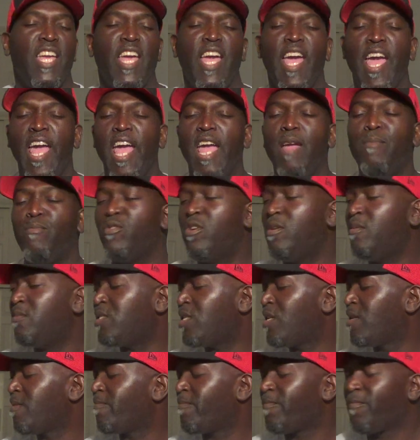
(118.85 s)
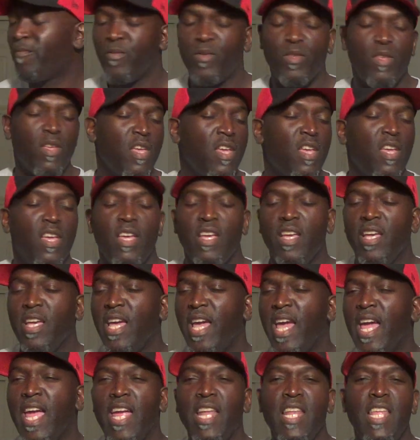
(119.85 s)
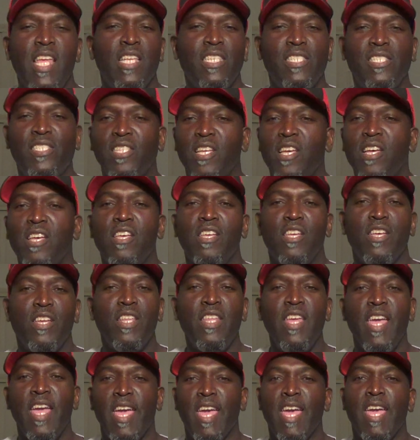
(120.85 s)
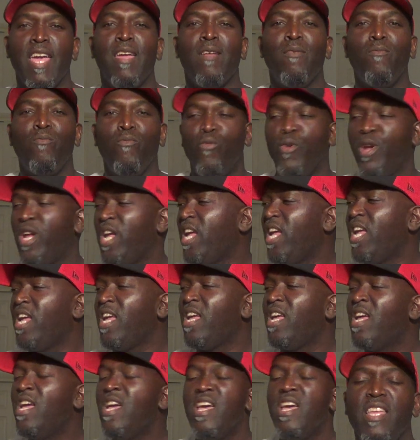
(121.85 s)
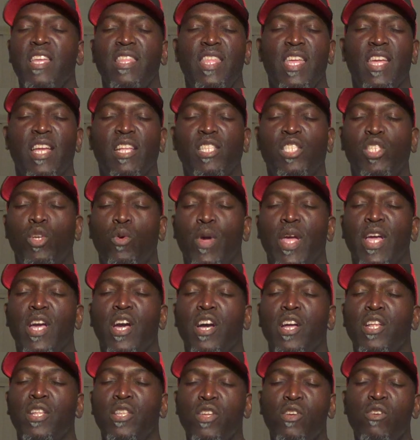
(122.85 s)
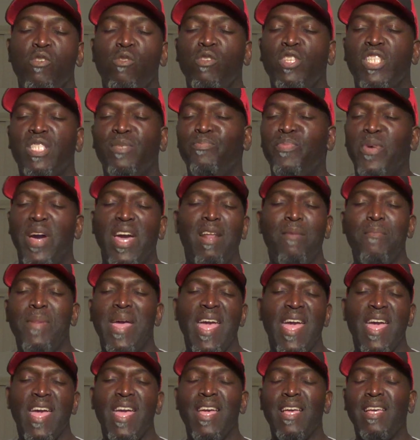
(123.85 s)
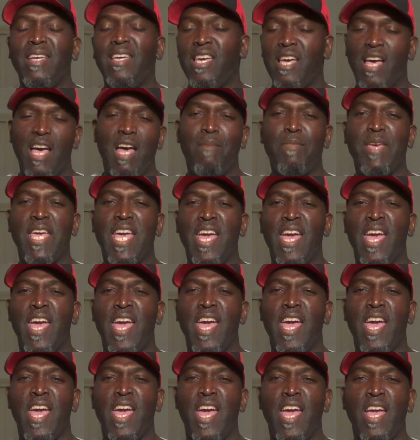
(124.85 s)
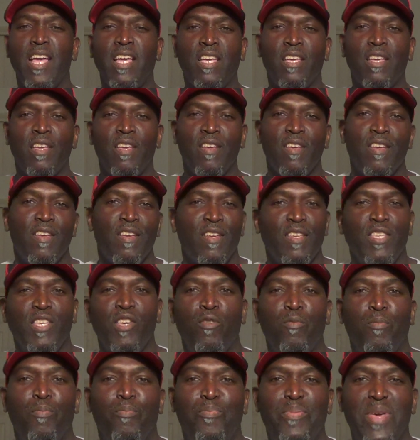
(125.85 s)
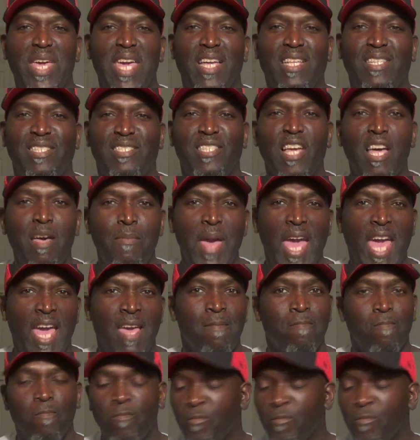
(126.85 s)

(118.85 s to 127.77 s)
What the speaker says: Abrams and his son Henry, they're doing a new Spider-Man comic. You big dummy.